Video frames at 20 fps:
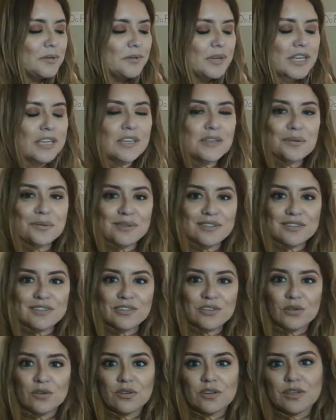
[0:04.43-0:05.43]
to read you a
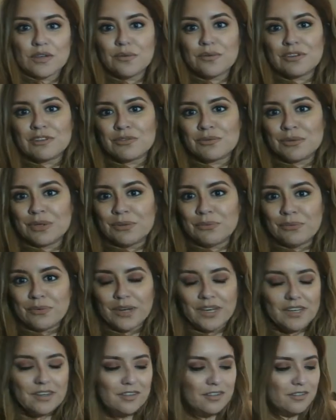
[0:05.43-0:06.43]
story which we
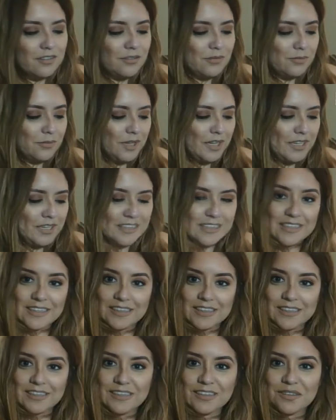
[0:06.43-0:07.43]
read
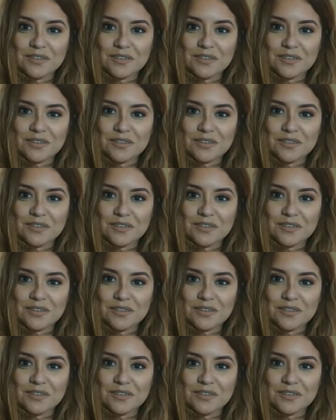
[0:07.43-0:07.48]
already.